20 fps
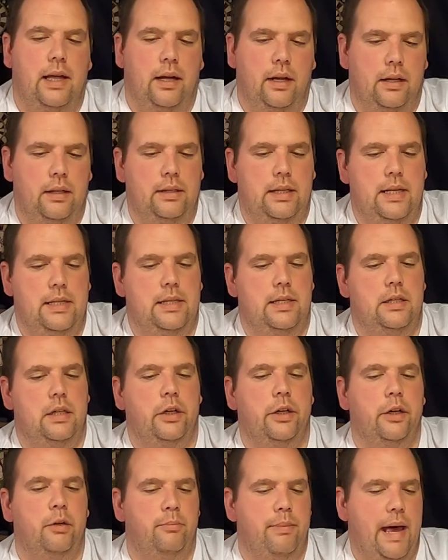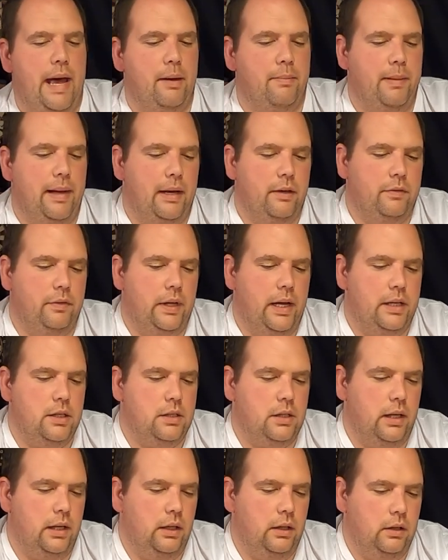a, this is a good backpack
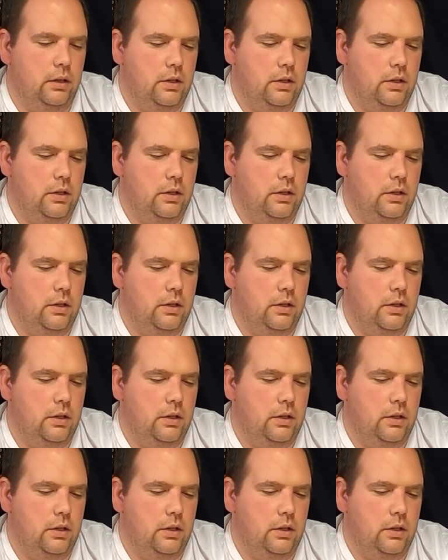flashlight.